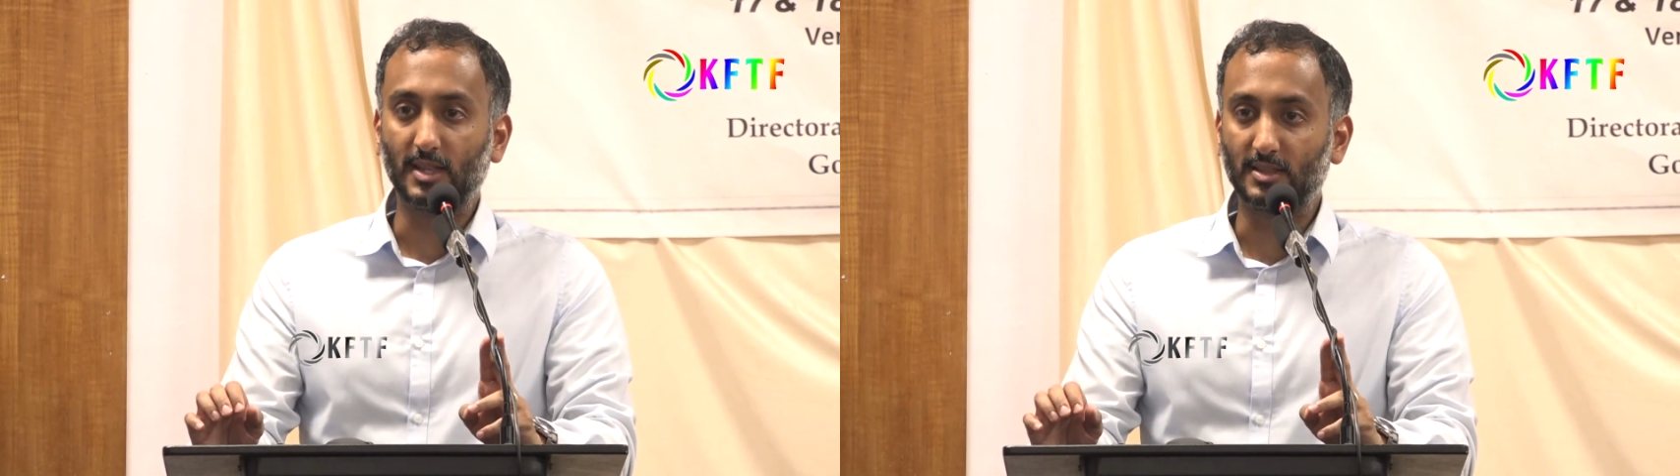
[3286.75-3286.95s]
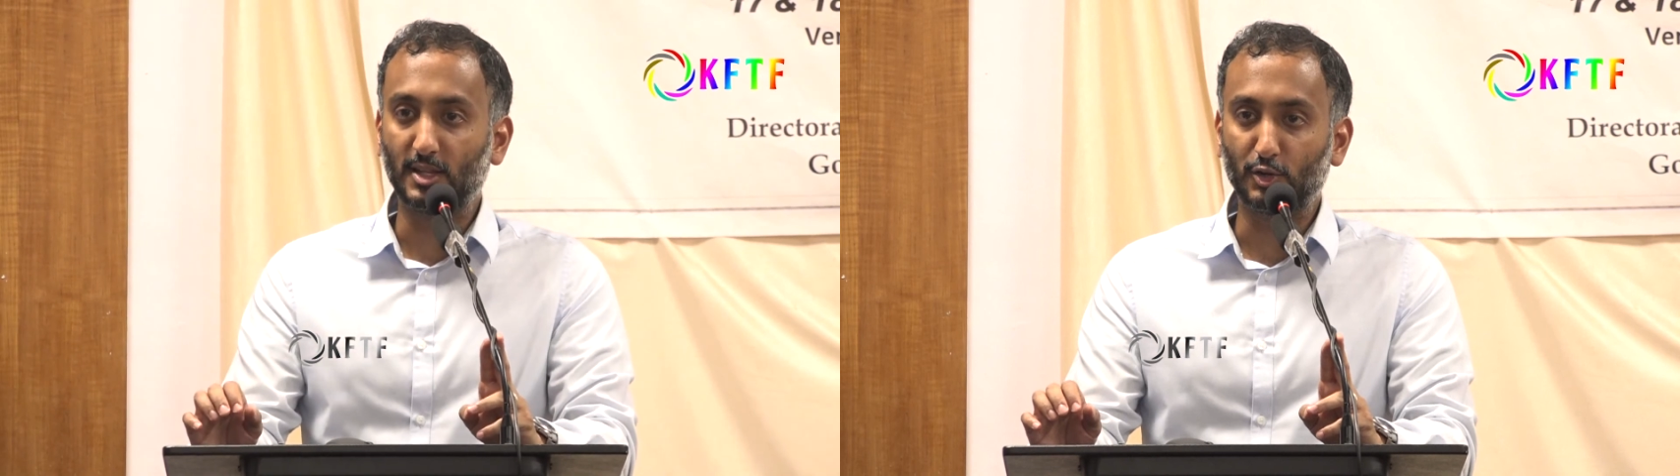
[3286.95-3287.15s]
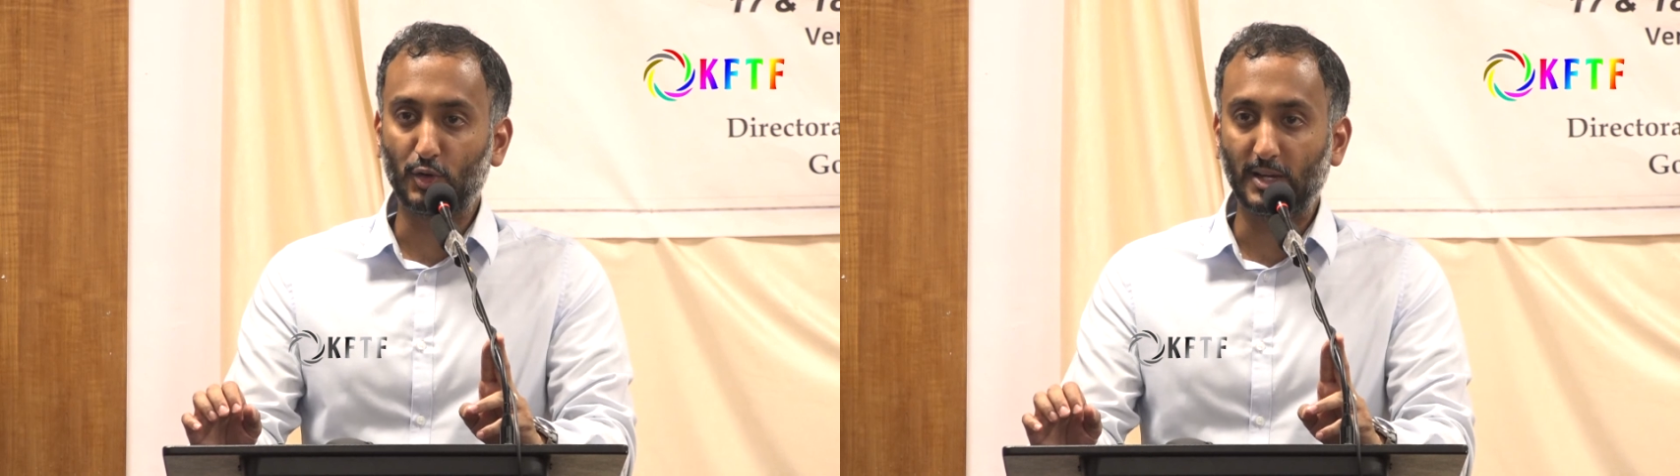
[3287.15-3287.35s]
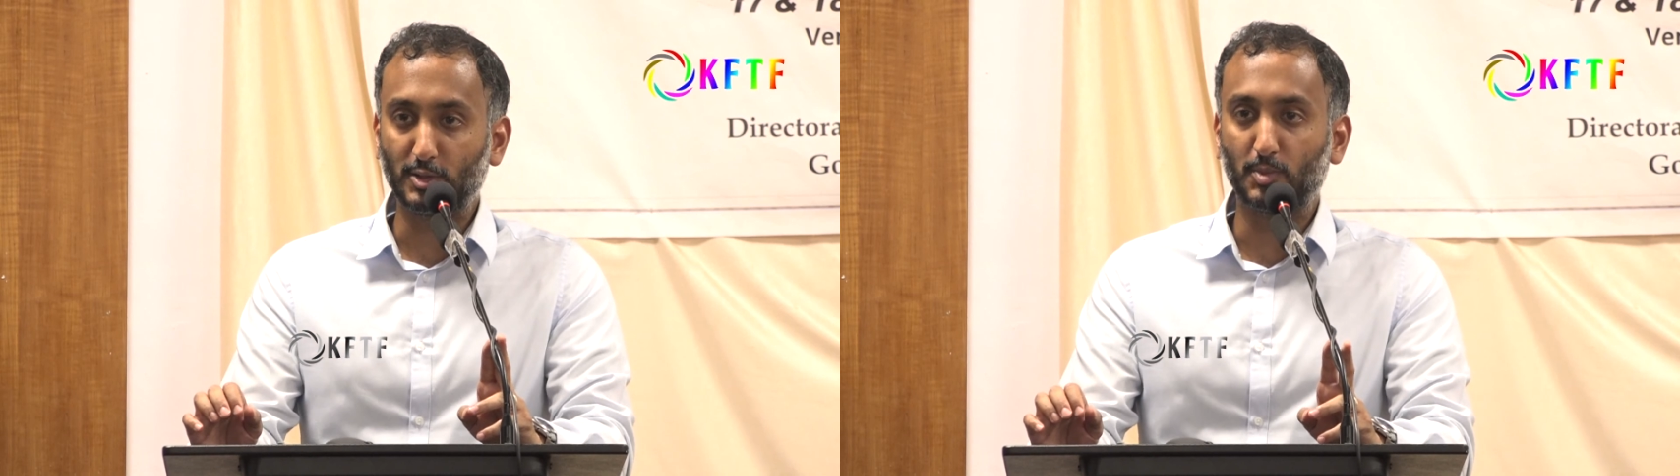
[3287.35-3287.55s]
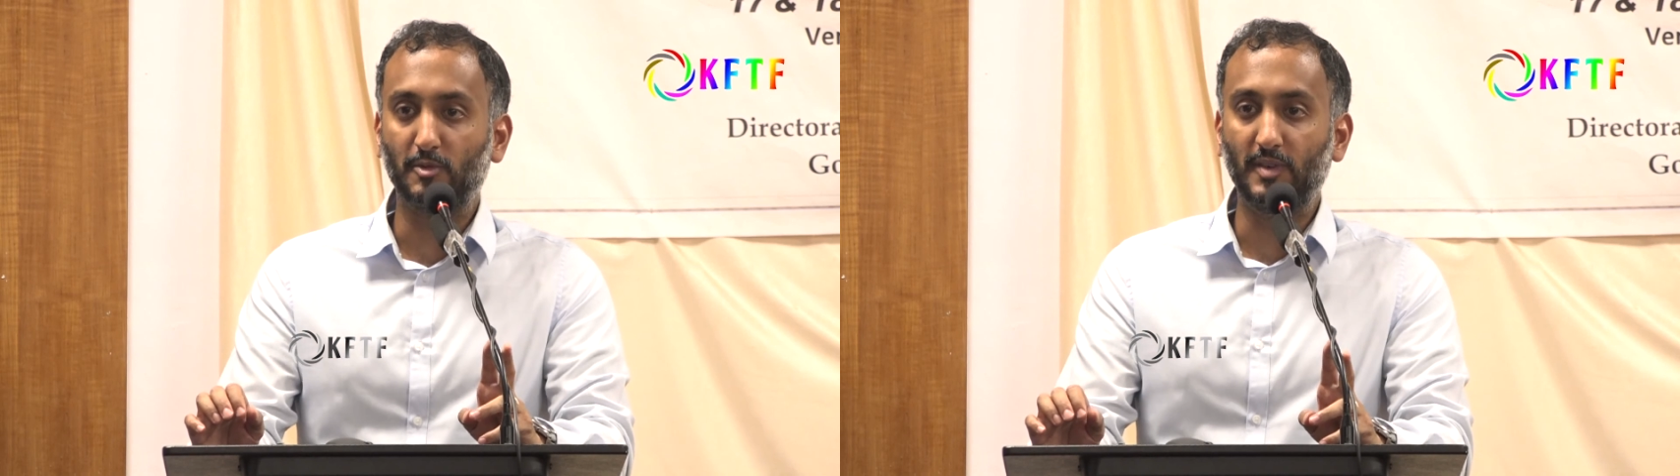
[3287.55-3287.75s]
that they're trying
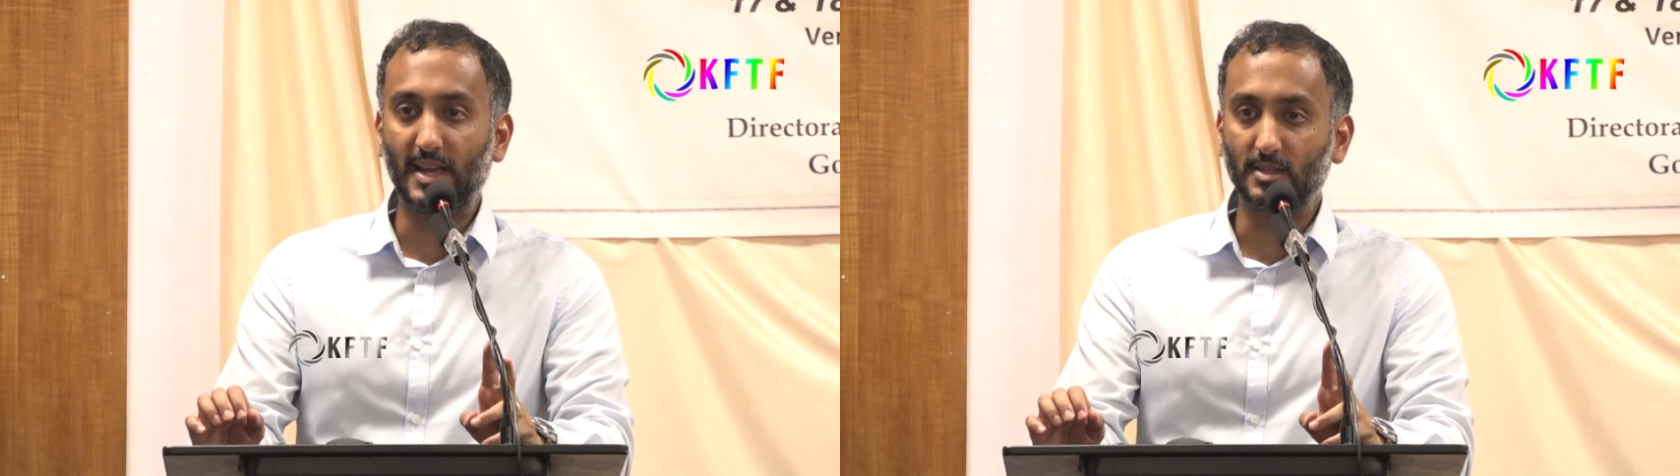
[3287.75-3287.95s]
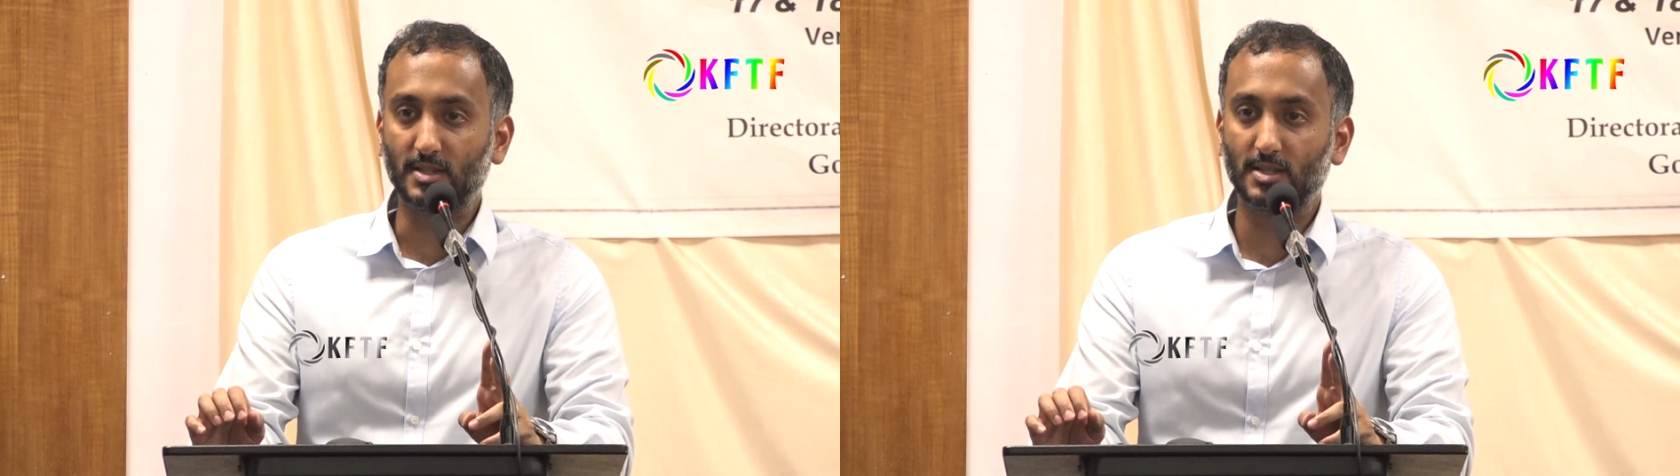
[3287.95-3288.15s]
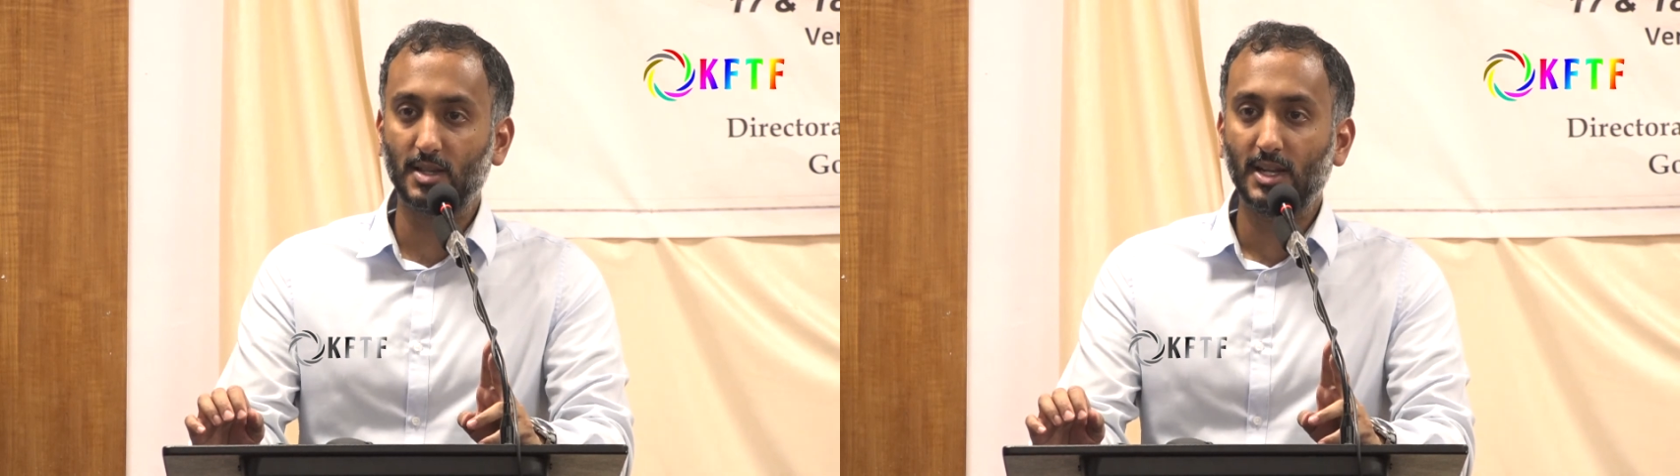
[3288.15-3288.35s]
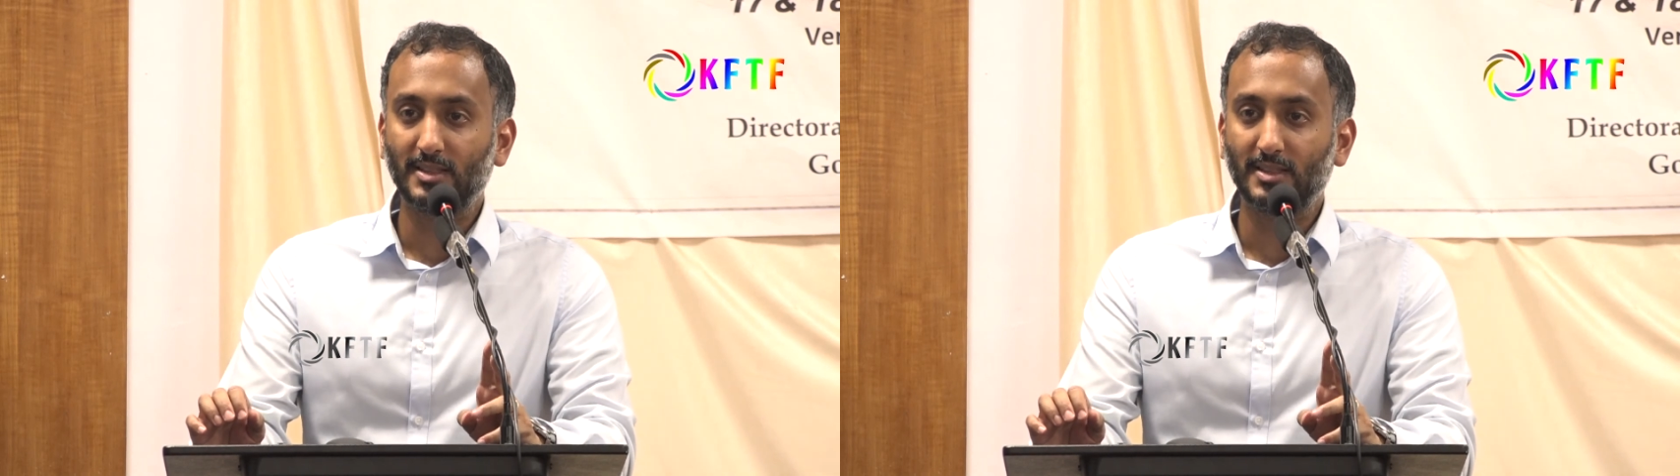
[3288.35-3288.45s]
to prevent,